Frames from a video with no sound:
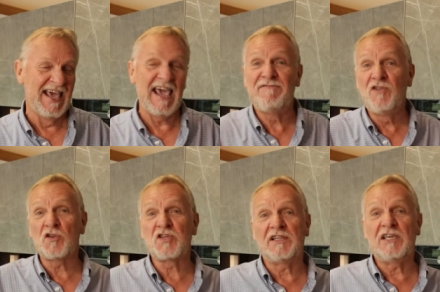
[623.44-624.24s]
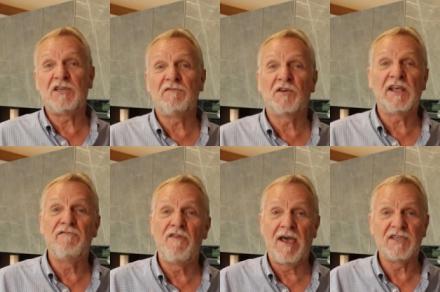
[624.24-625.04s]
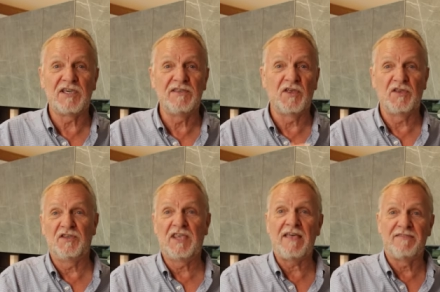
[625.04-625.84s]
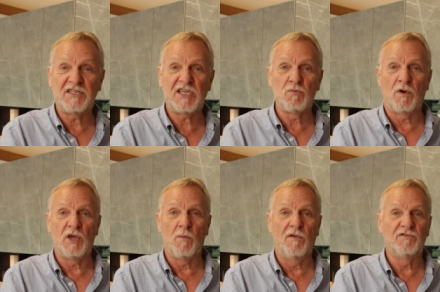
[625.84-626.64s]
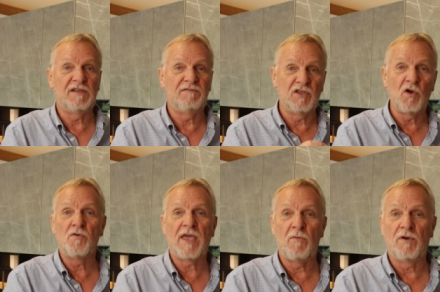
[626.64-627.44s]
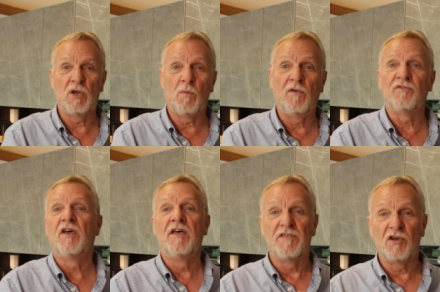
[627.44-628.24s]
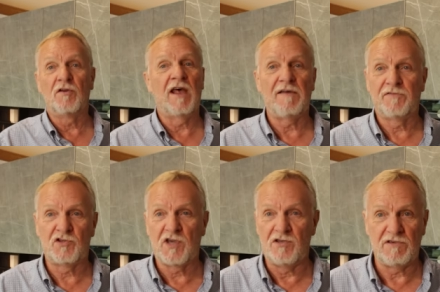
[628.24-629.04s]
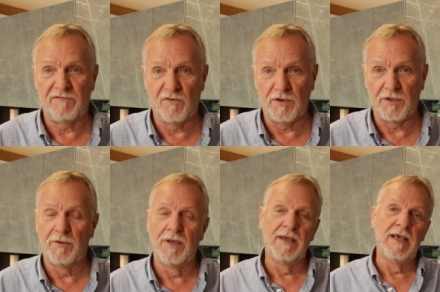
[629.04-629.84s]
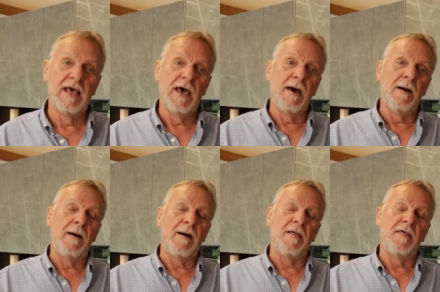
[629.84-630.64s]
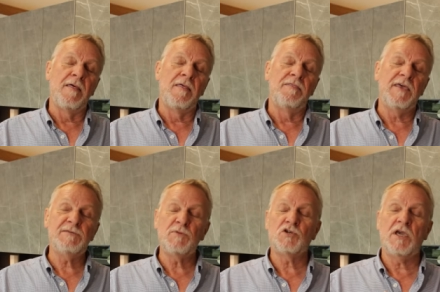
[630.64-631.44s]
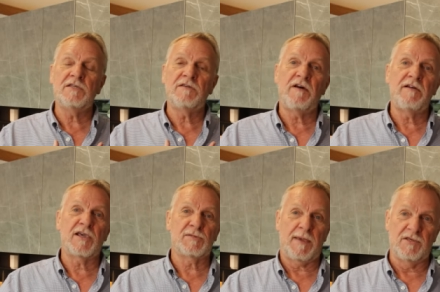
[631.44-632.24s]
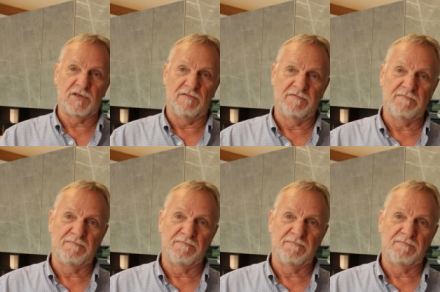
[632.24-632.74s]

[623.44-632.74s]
If not, at least you've got it in writing that yeah, this is what you want, and if you don't get what you want, they're going to have to change it for you. These machines are very expensive.